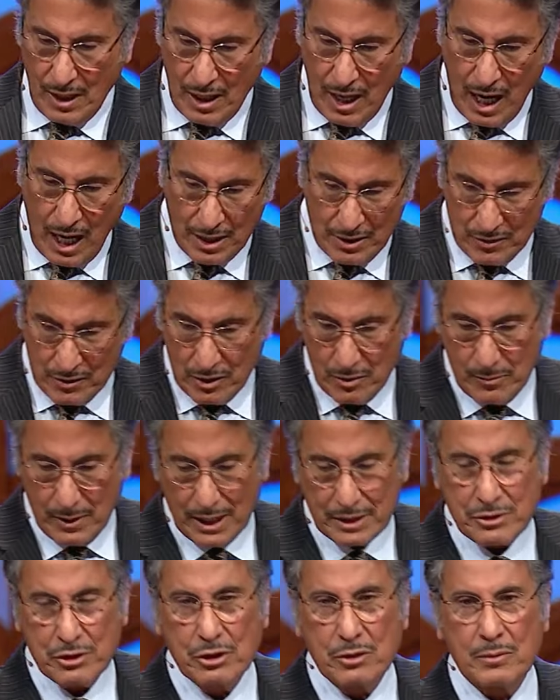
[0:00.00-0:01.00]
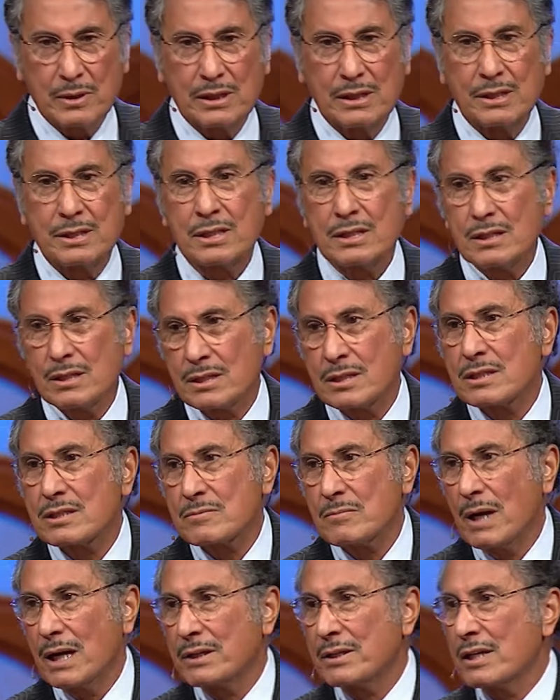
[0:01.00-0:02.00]
I don't know about you, but listen, this is
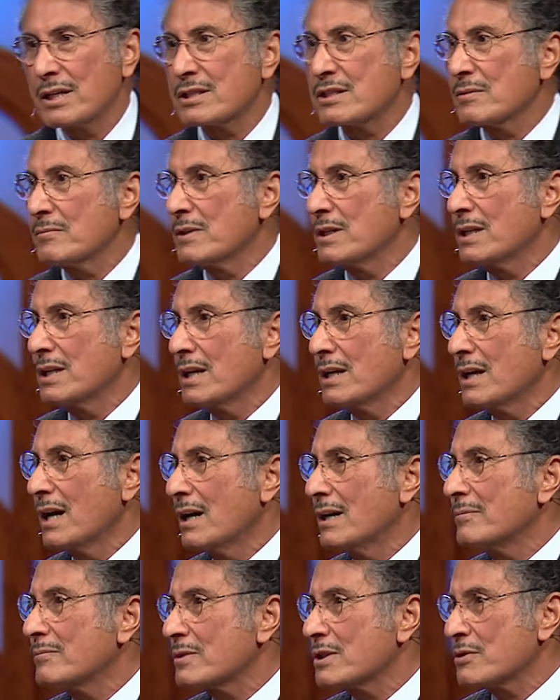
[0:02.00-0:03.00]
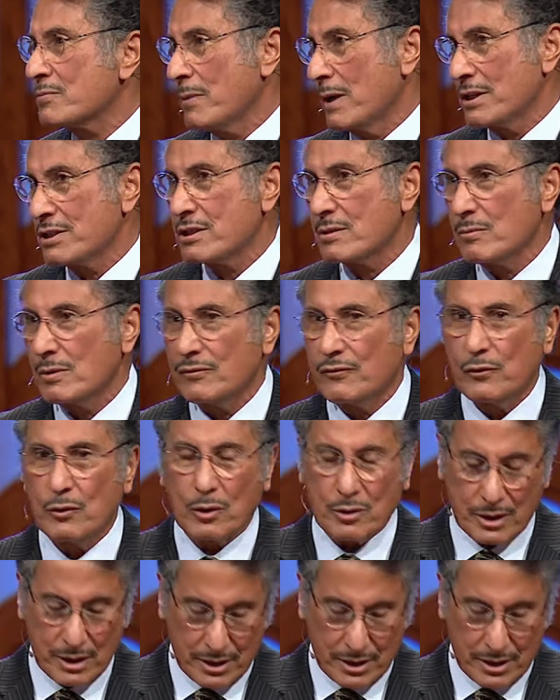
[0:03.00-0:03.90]
my testimony and I am responsible for